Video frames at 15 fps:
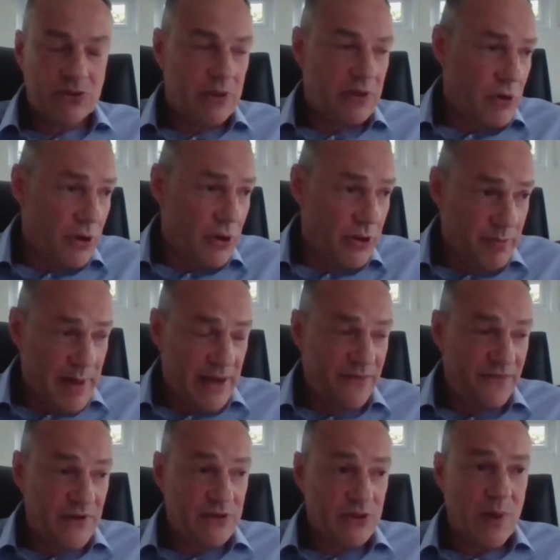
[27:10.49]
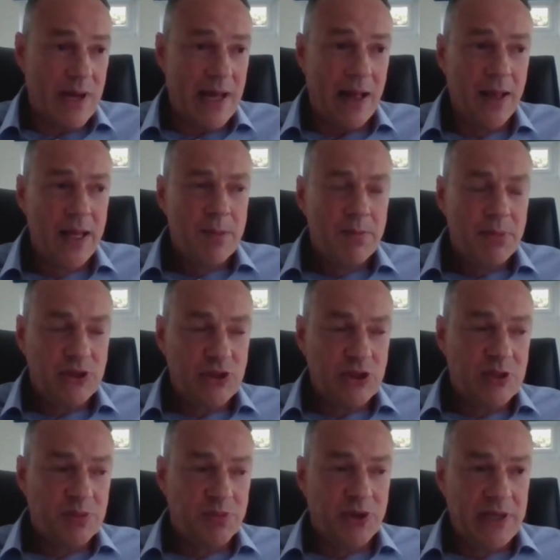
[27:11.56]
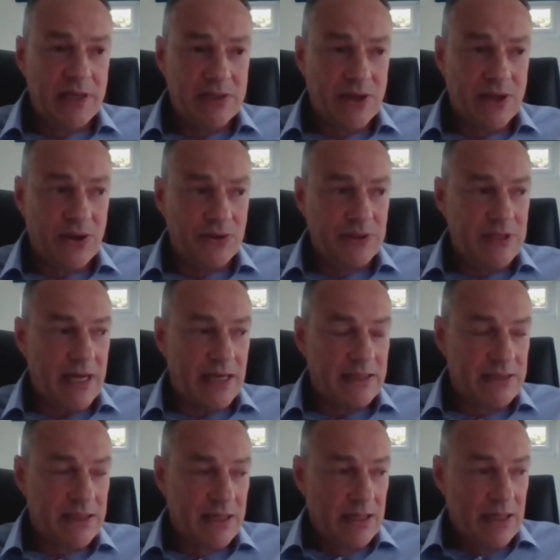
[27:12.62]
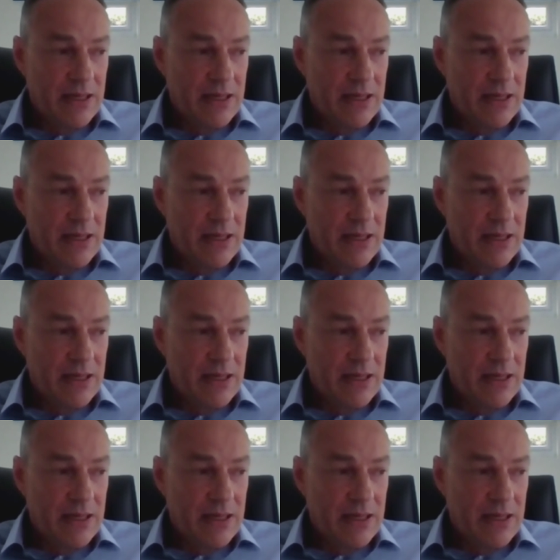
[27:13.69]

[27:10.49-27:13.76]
There are other benefits as well, but just to put it into context,